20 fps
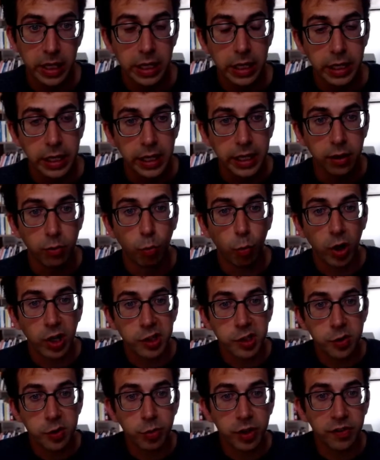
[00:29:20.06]
And
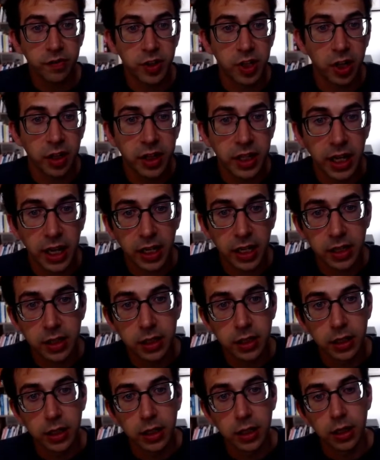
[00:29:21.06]
once we've done that,
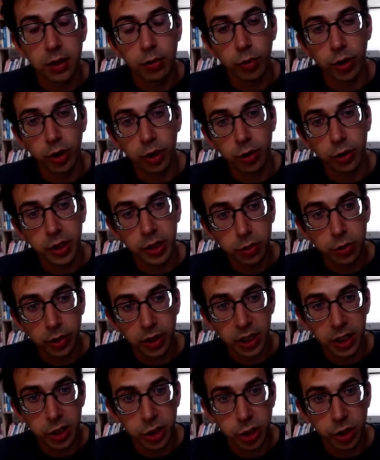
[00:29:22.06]
we're going to
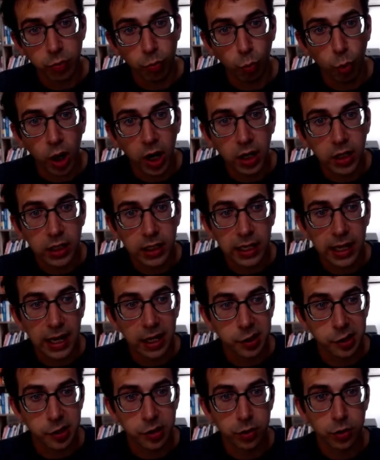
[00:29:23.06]
engage in one
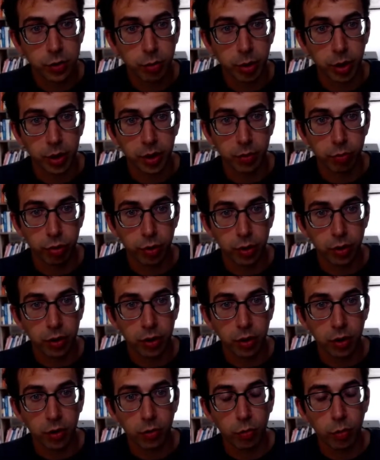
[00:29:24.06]
last two-party
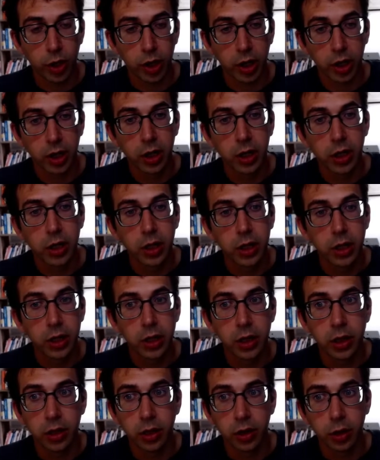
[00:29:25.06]
protocol where
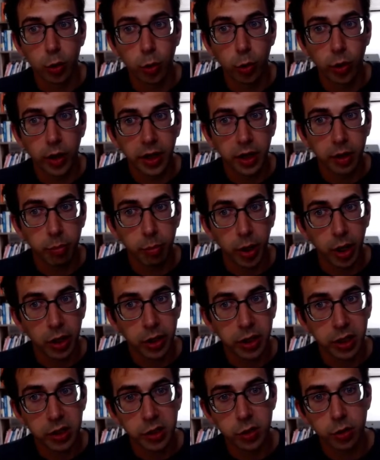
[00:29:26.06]
the querying
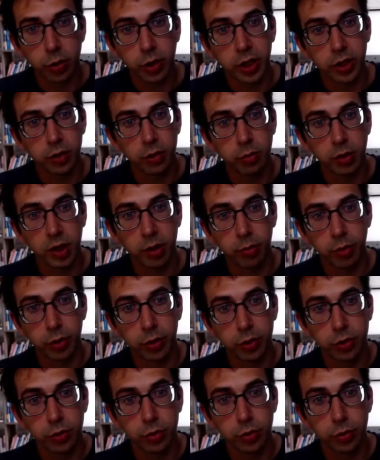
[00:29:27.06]
party is going to be able
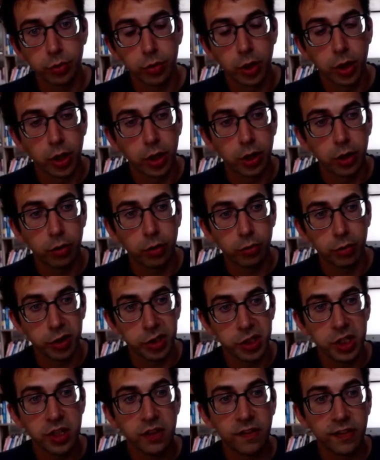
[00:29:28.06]
to
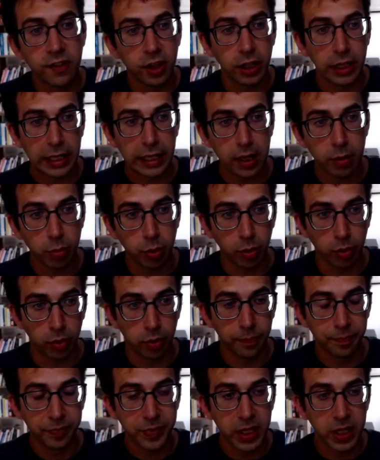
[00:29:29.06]
receive the
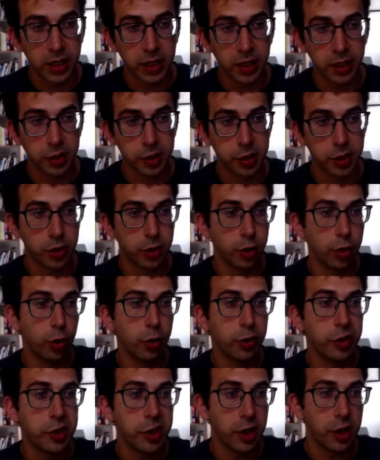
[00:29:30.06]
label, that is the
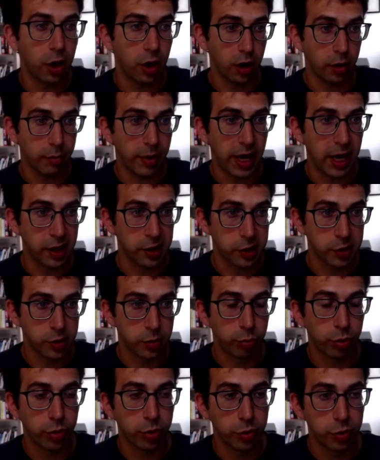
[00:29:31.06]
noisy argmax
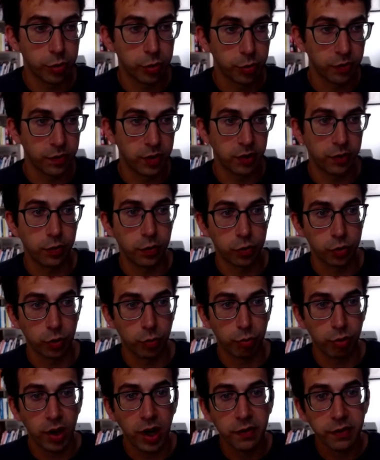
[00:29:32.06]
produced with differential
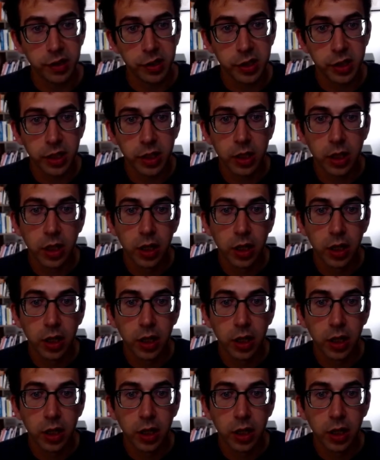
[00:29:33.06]
privacy,